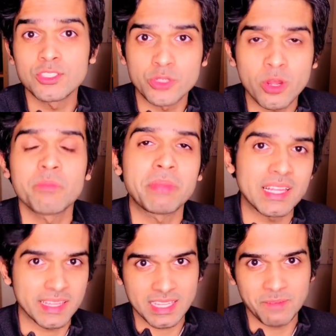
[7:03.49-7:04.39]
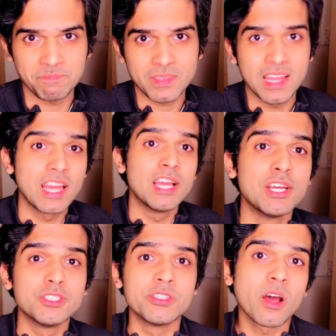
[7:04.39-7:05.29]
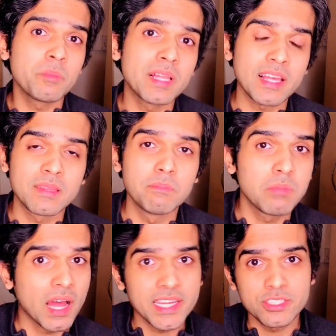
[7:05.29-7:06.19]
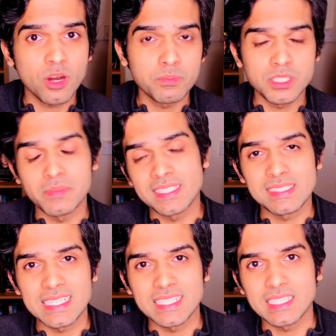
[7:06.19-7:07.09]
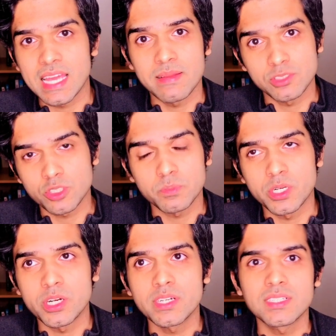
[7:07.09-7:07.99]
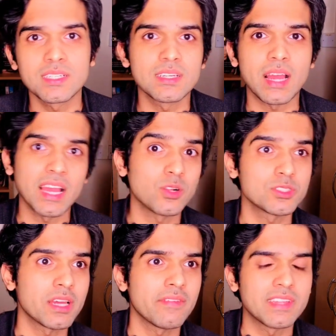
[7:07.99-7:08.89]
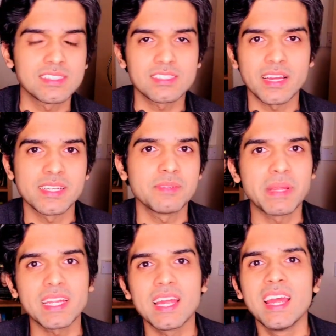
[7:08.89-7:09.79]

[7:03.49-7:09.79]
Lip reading: Do not be like that. Do not be like the blind optimistic entrepreneur. I also have that side in me.